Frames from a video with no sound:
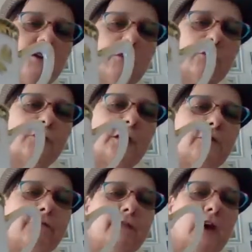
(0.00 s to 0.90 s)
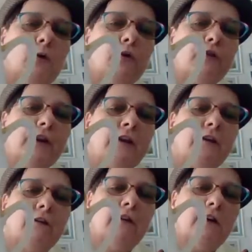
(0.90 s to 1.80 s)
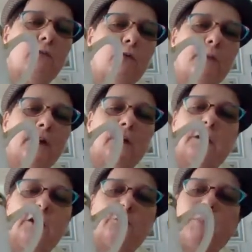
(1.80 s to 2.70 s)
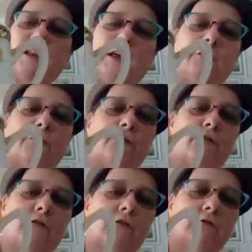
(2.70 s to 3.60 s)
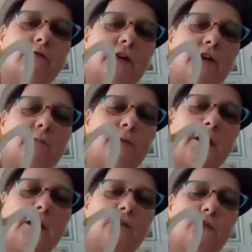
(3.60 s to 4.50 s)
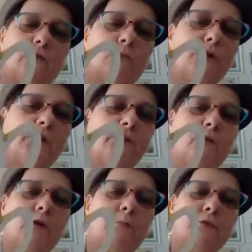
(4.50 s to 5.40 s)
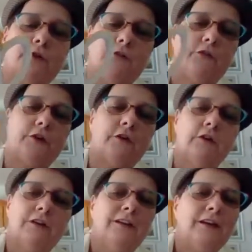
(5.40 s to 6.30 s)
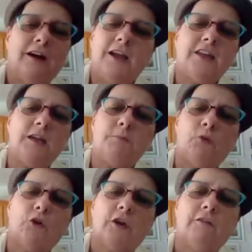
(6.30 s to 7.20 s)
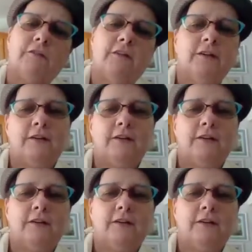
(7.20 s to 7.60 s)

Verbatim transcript: It looks kind of flowery and it would make a nice planter or air mm -hmm. plants or whatever you want to put in there. Makeup I keep, brushes.